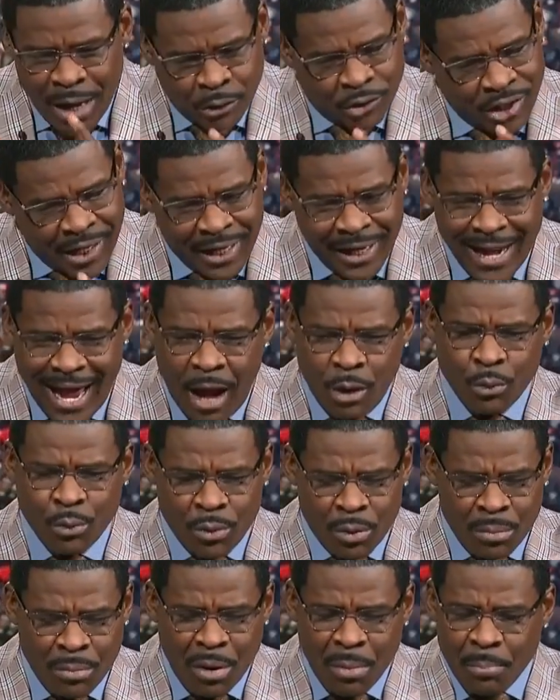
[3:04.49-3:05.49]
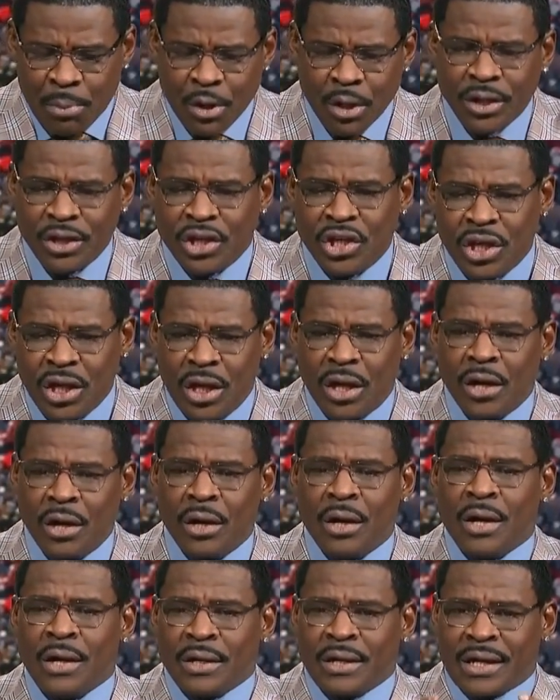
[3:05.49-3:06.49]
Check it out. Remember the year
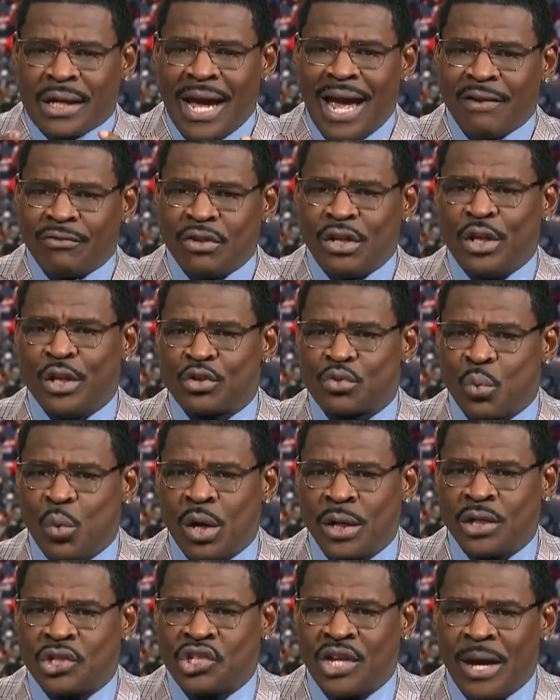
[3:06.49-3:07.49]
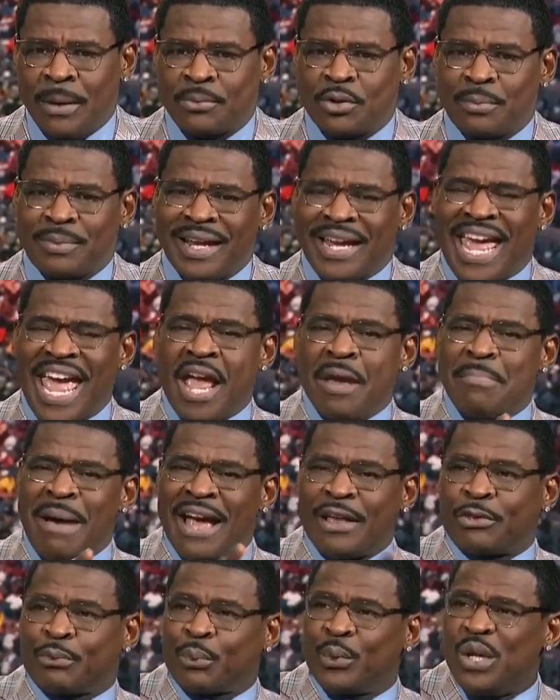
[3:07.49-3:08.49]
the Cavaliers won the championship. They came back
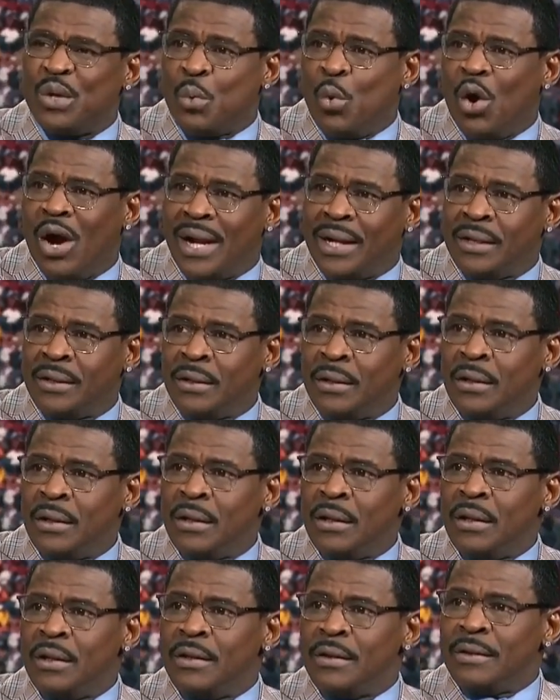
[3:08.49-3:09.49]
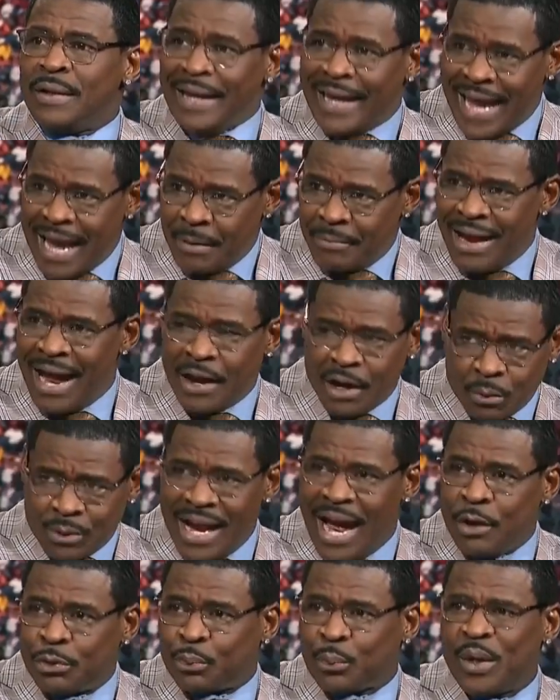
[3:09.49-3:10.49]
3-1. Yes. They were
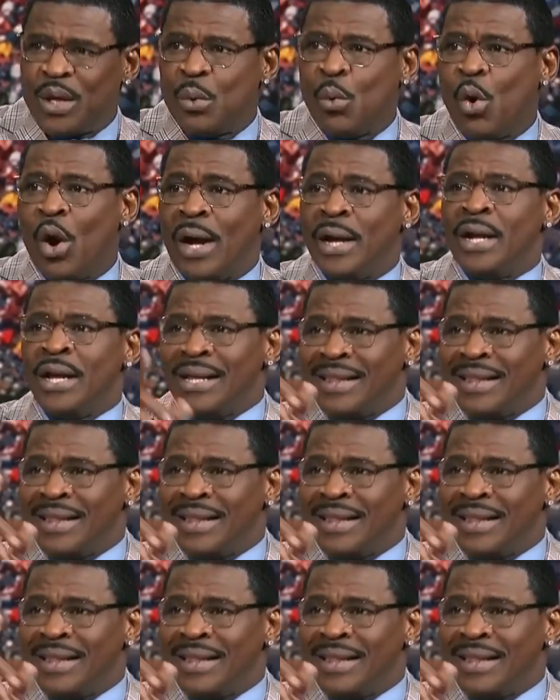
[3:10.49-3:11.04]
down 3-1.